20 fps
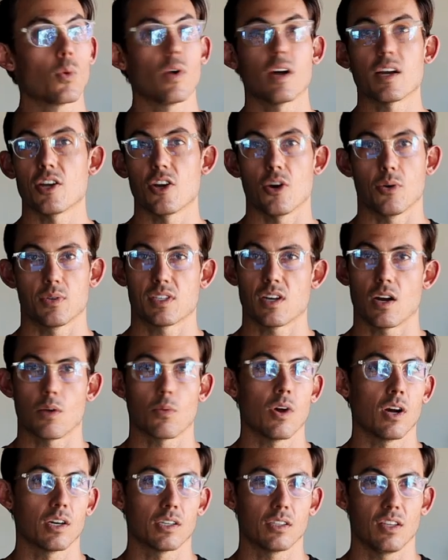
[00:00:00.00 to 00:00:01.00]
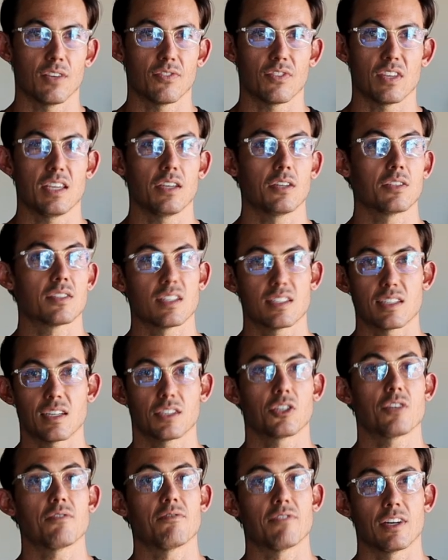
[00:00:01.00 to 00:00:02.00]
one, no, it's not wrong to lift the heels, and that's
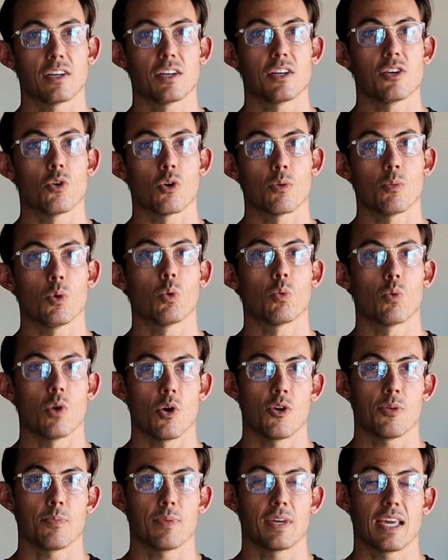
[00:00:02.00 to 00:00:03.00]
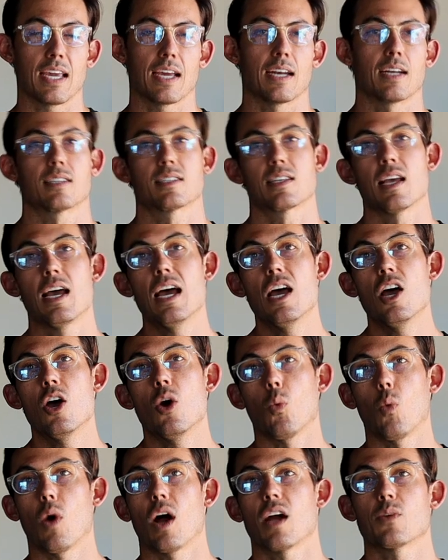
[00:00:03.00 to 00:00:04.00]
actually very normal rowing mechanics.
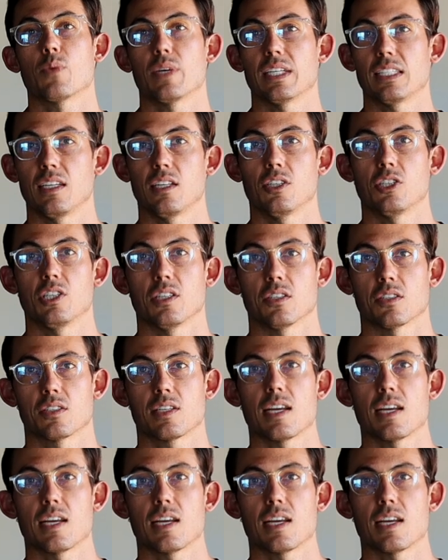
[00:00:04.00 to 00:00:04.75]
Why do we teach heels